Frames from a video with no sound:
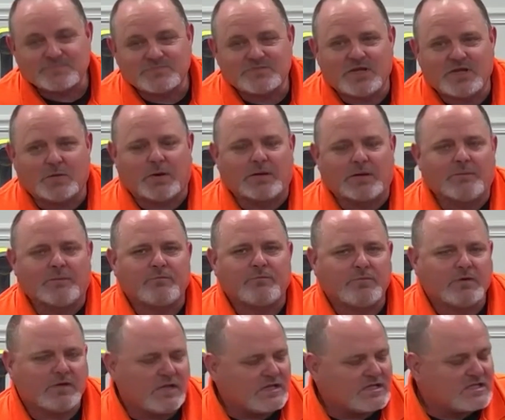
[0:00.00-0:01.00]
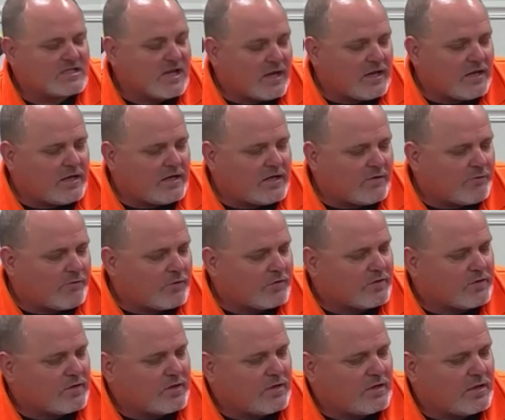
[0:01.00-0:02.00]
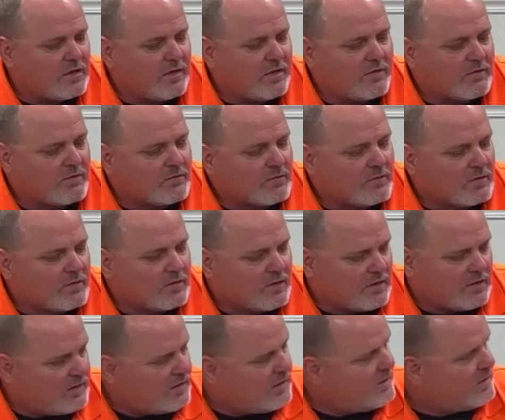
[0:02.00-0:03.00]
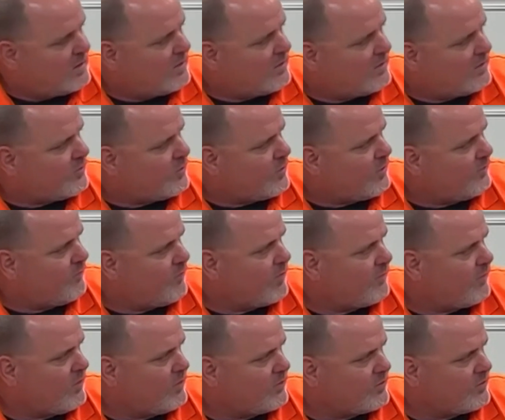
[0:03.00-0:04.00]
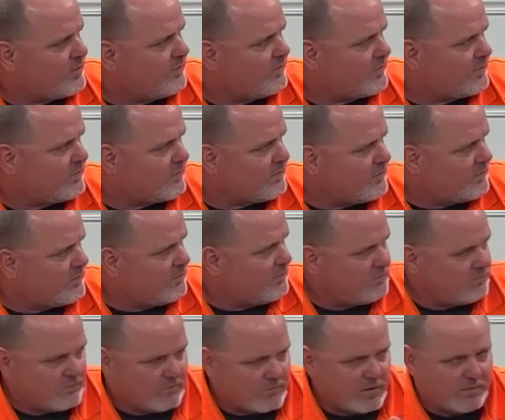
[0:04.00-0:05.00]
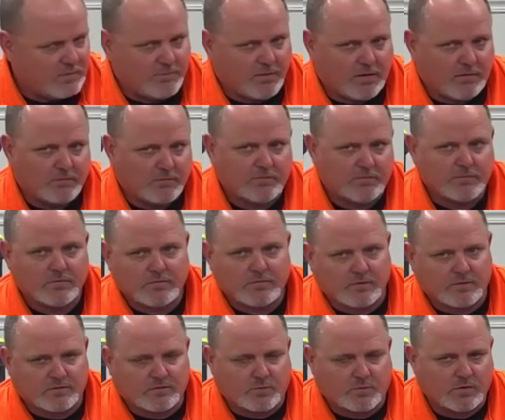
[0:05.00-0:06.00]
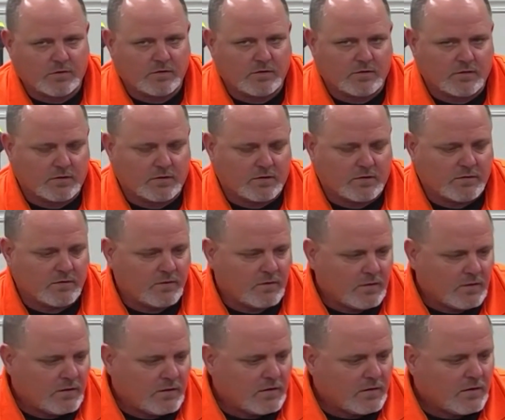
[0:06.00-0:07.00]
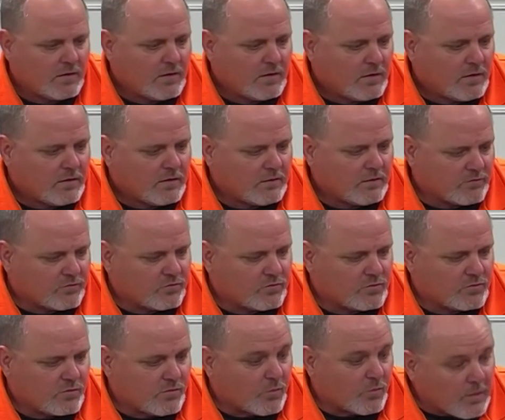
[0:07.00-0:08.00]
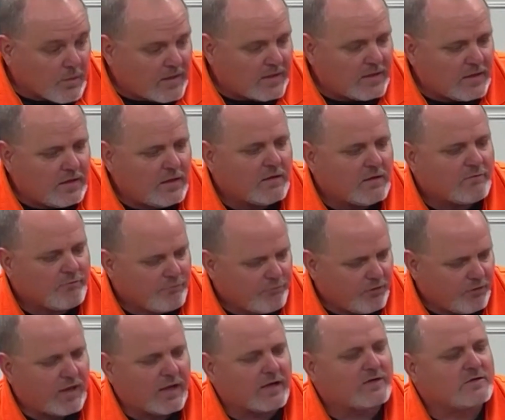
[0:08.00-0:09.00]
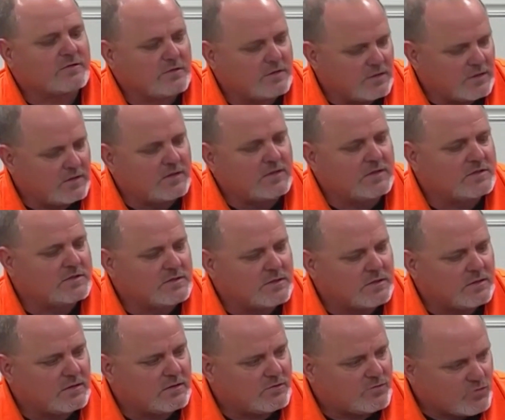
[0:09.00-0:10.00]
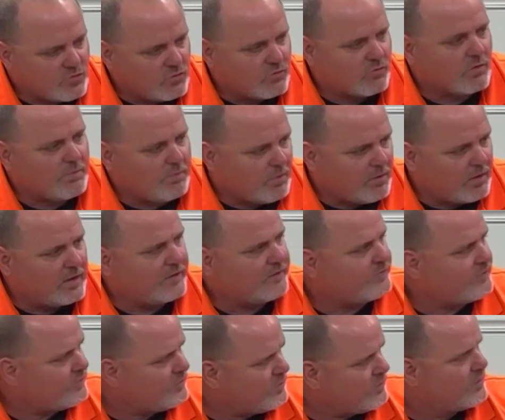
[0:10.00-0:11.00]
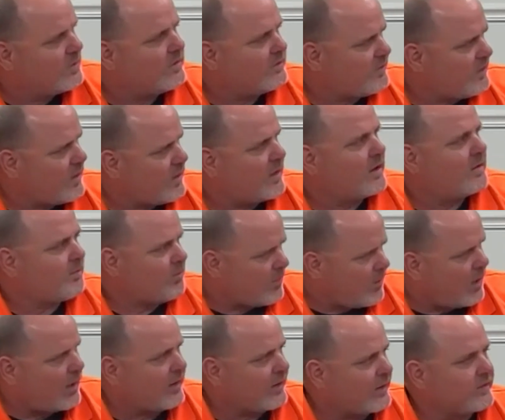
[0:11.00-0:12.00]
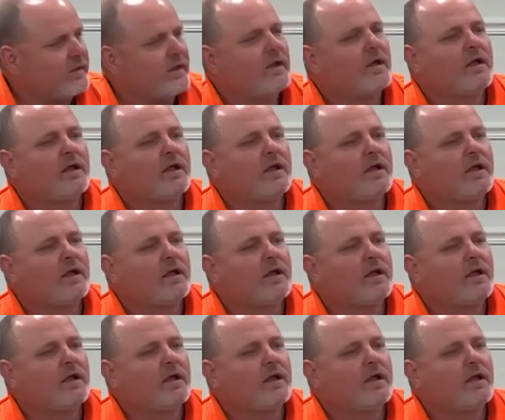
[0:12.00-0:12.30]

Anyway, but it's not any different than any other heat, you know, 24 volt driven heat pump. The point the, the Gree Flex is to replace unitary product. Correct.